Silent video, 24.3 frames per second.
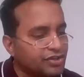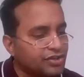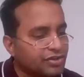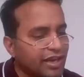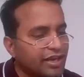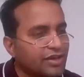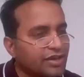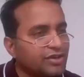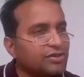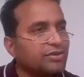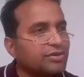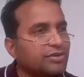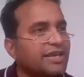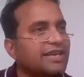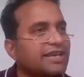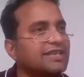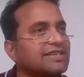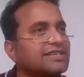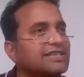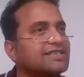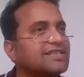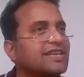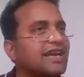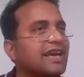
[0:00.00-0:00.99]
trying to
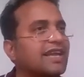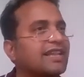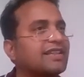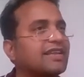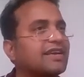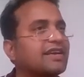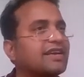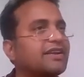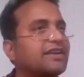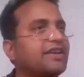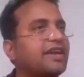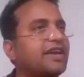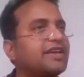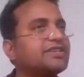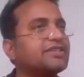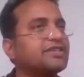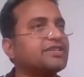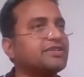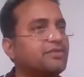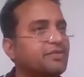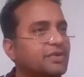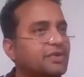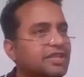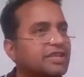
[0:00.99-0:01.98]
reconcile the
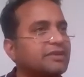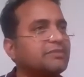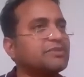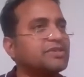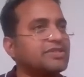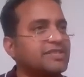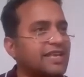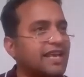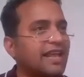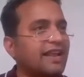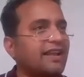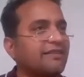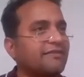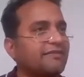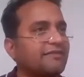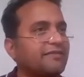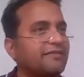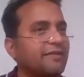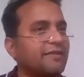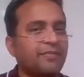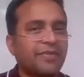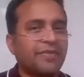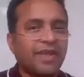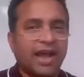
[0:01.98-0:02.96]
creation with himself.
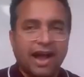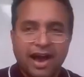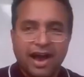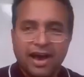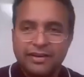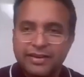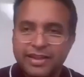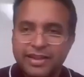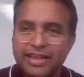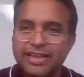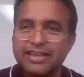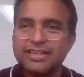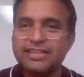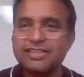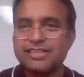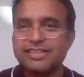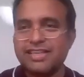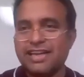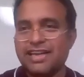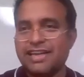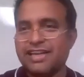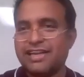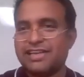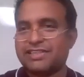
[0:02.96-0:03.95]
Aa
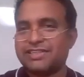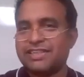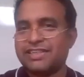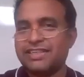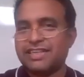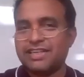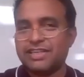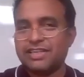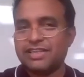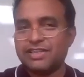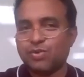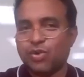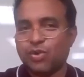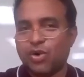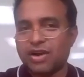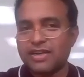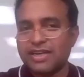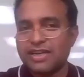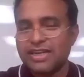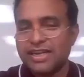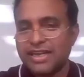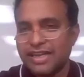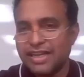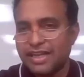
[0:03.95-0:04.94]
reconciliation is what
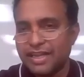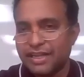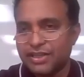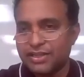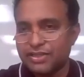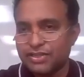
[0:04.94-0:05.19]
he